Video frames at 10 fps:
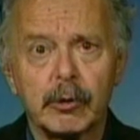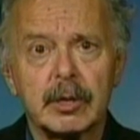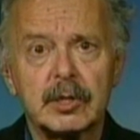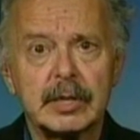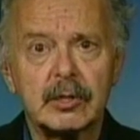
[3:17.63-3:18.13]

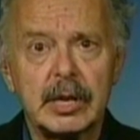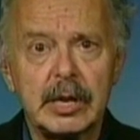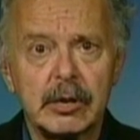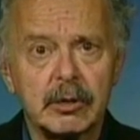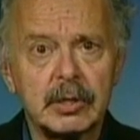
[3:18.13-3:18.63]
260
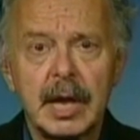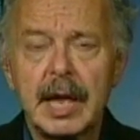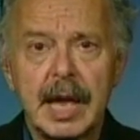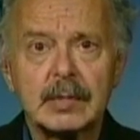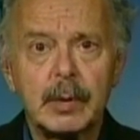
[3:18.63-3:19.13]
years
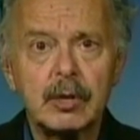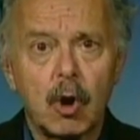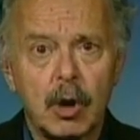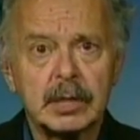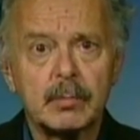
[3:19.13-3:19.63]
has been
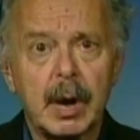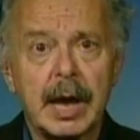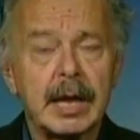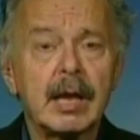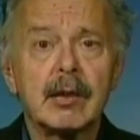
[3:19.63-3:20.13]
caused
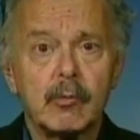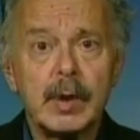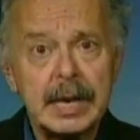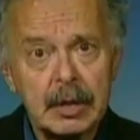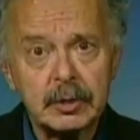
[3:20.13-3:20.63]
by
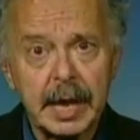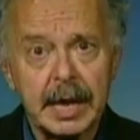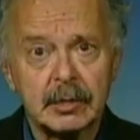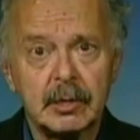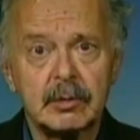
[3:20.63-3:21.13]
greenhouse
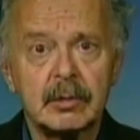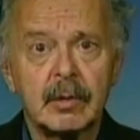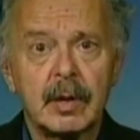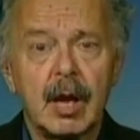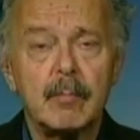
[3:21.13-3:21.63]

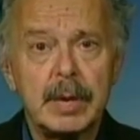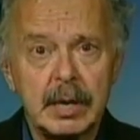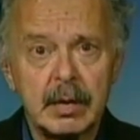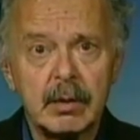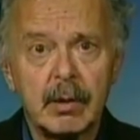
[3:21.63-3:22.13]
gases
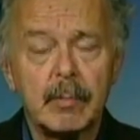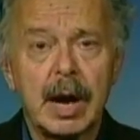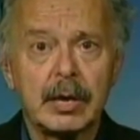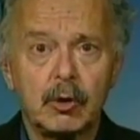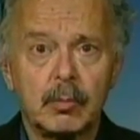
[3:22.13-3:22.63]
emitted
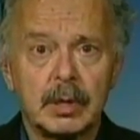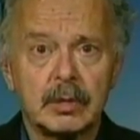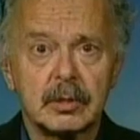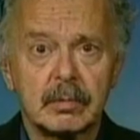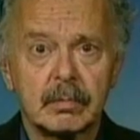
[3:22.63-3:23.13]
by
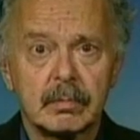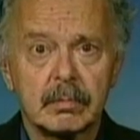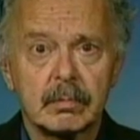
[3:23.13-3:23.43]
humans.